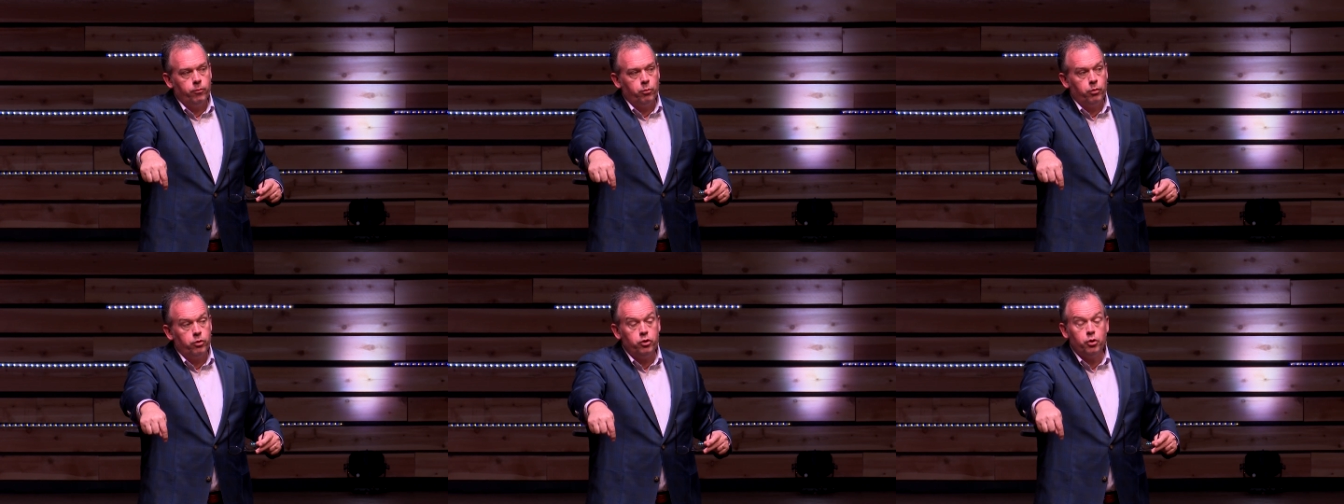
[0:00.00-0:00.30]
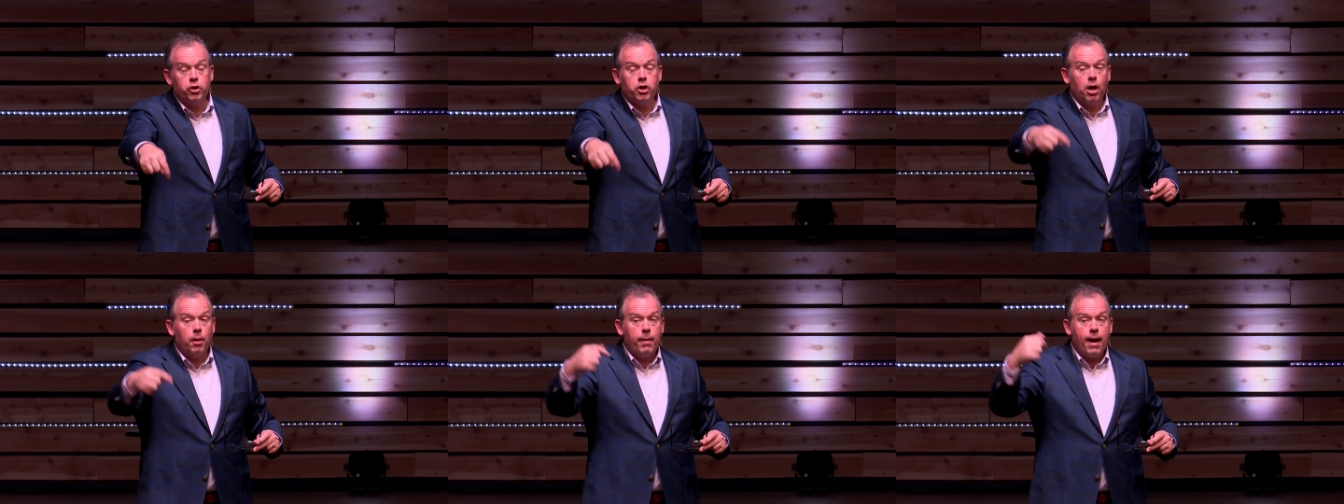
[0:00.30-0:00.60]
when
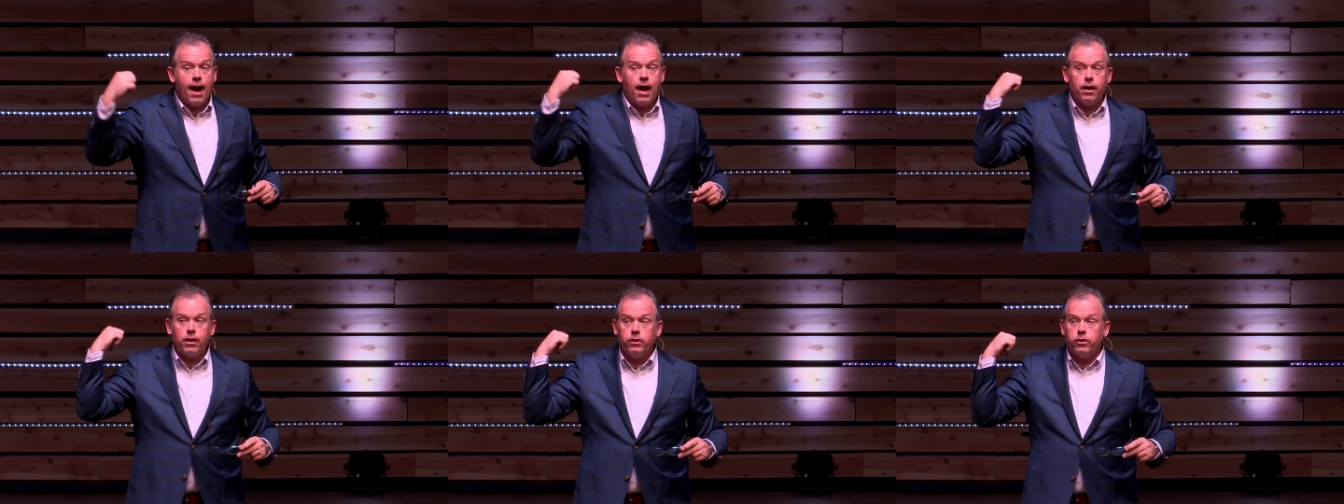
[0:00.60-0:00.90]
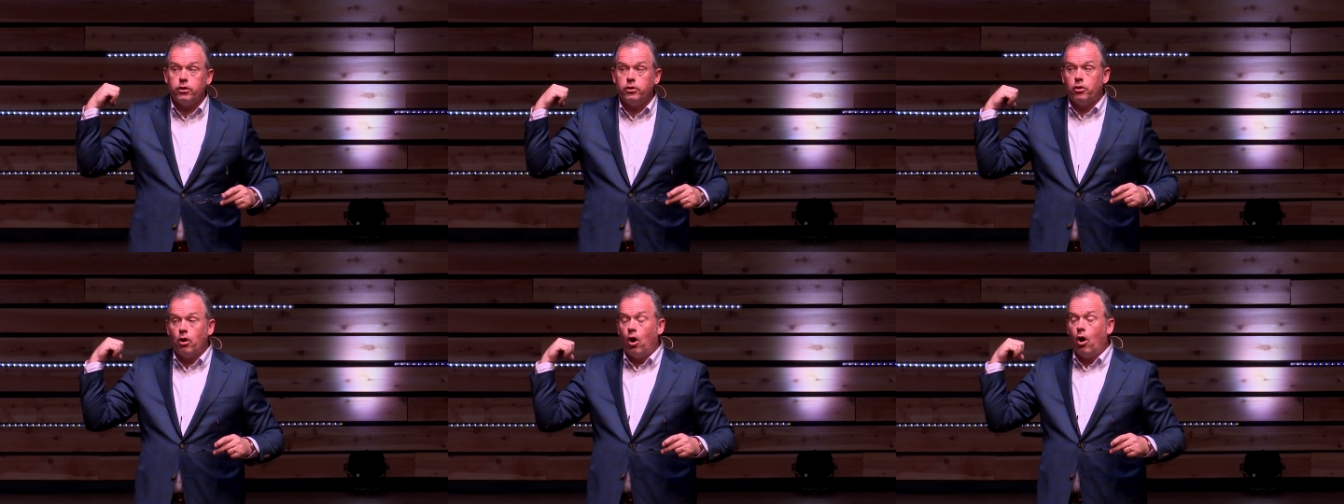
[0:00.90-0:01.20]
you come out of
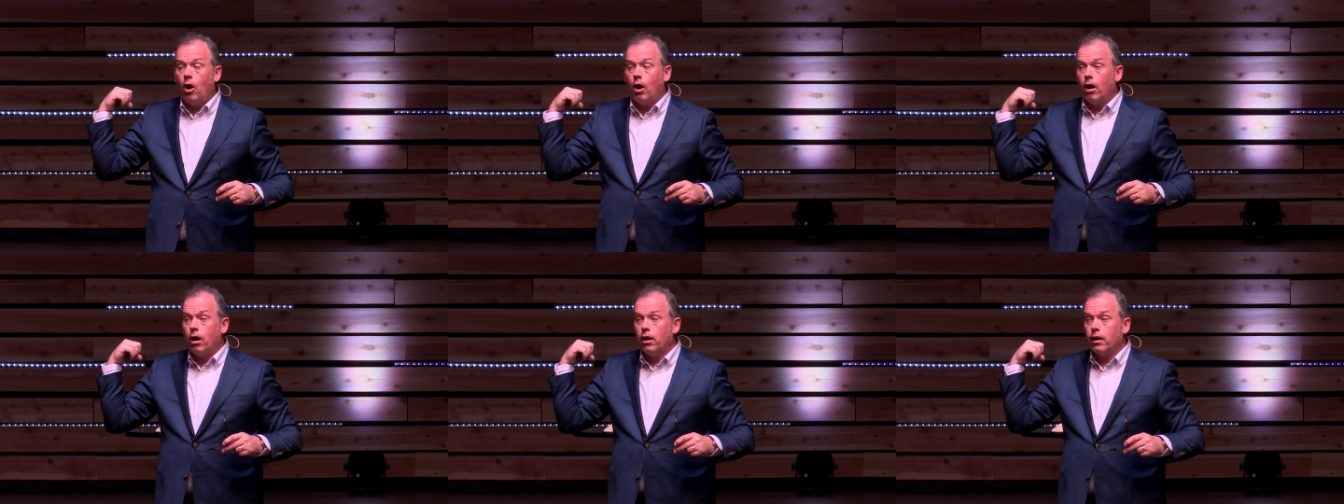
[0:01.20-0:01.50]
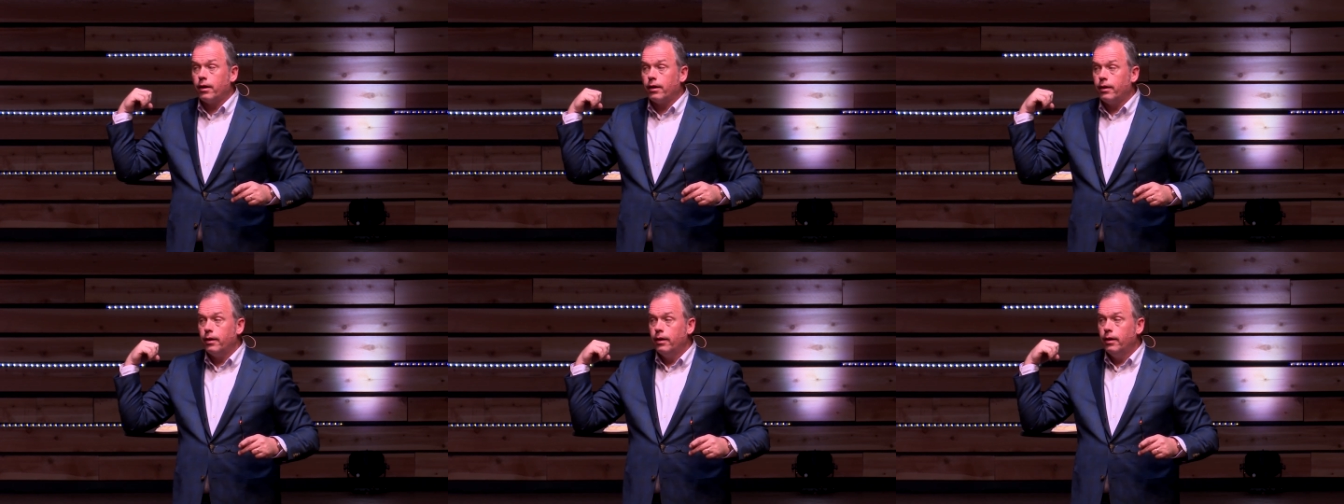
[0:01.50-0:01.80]
the
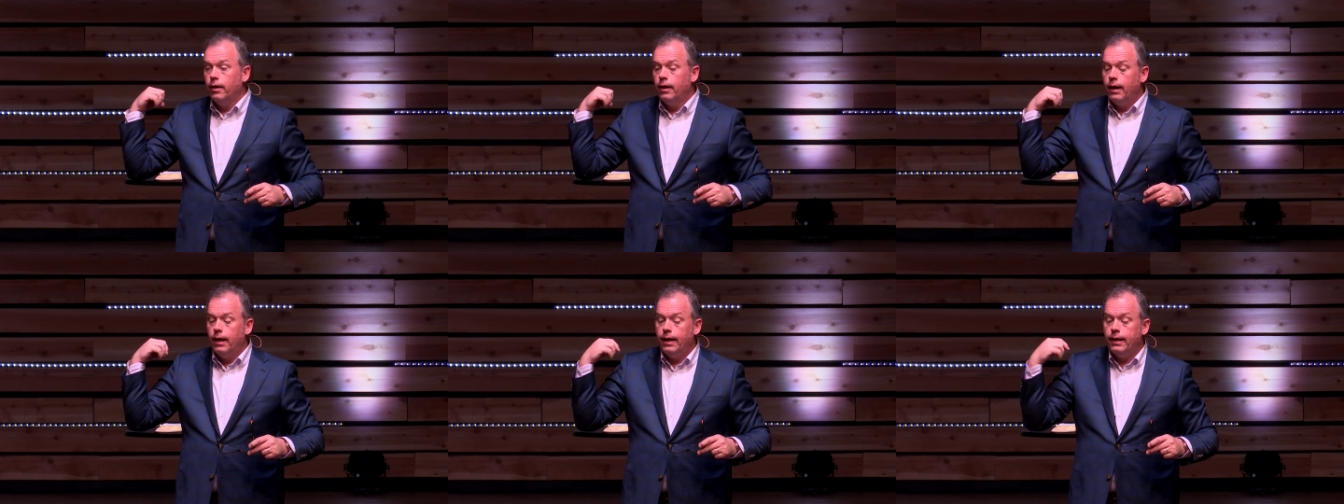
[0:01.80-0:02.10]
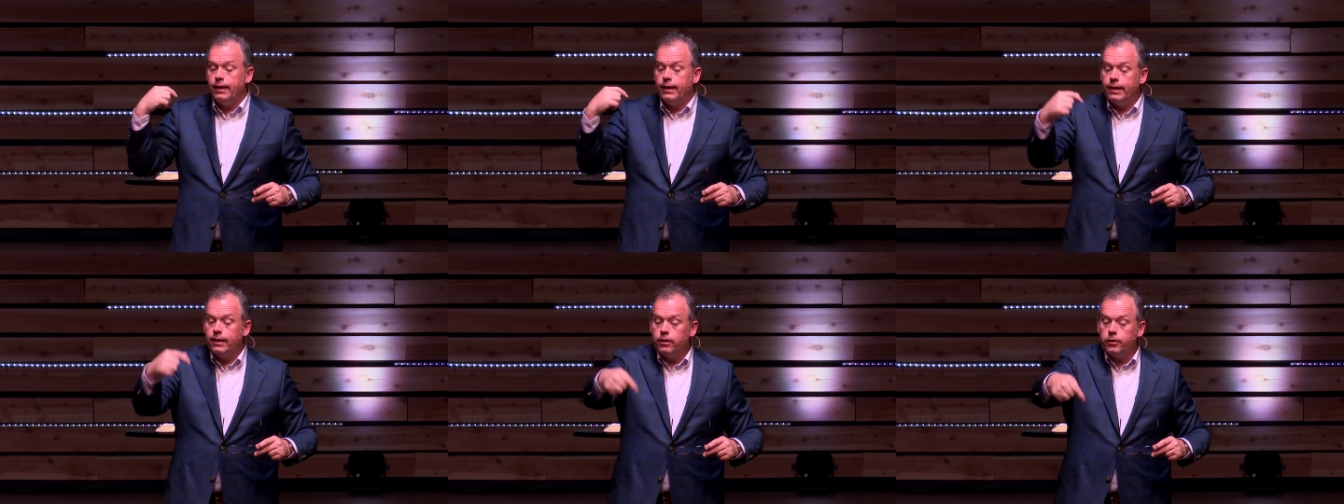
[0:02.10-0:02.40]
dark
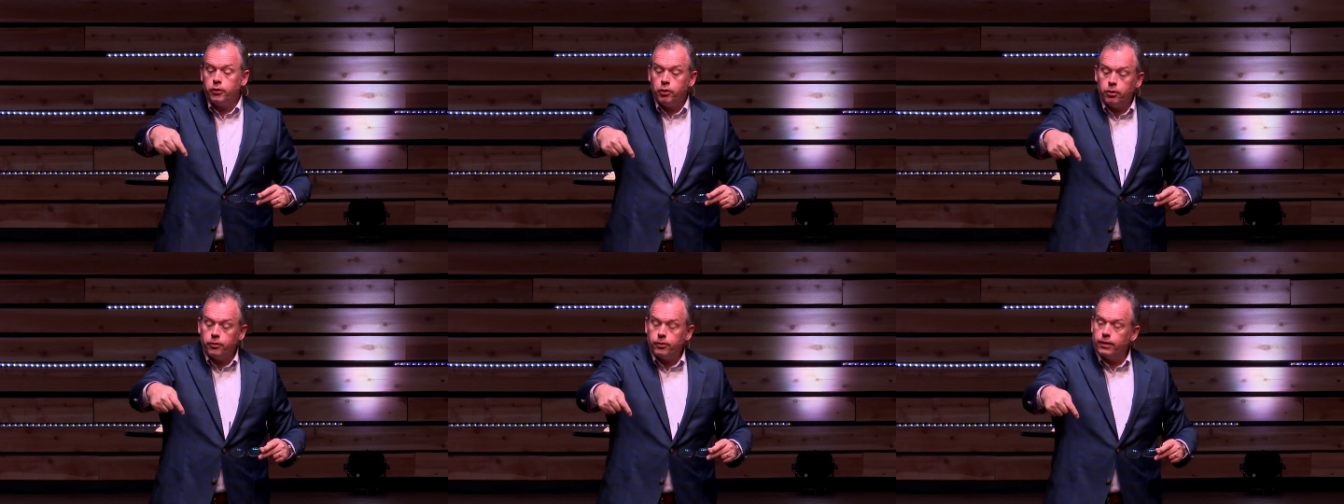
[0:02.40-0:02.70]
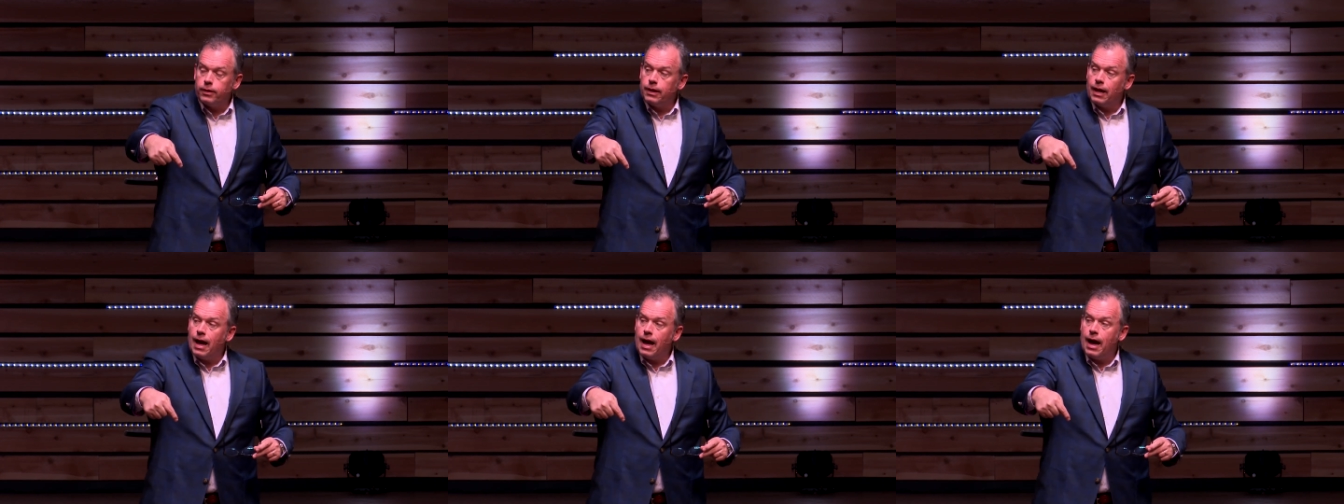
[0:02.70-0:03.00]
and into
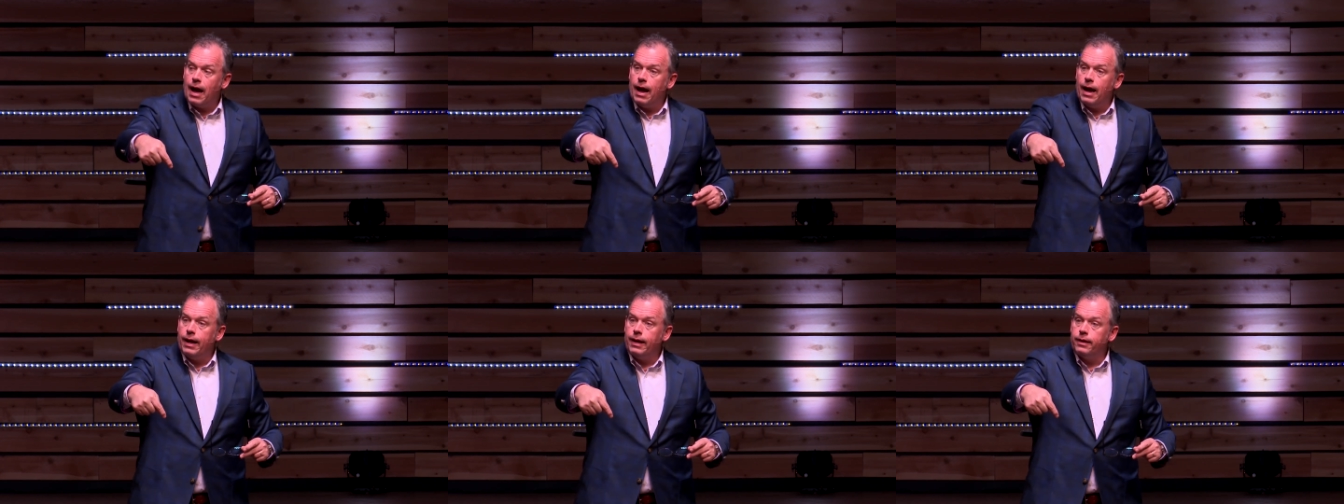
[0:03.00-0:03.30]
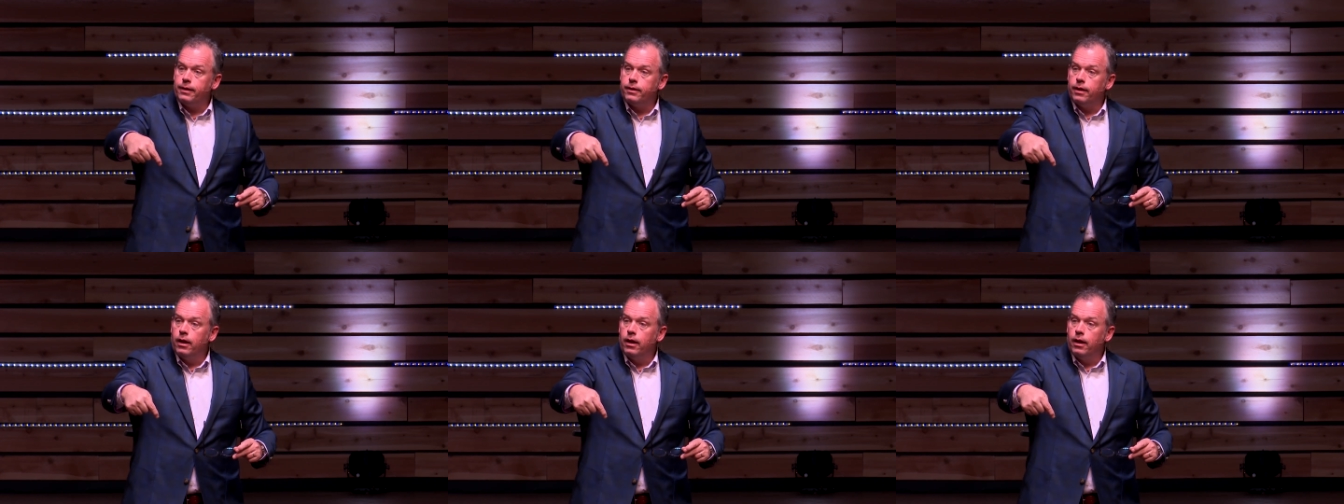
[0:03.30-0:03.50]
the light,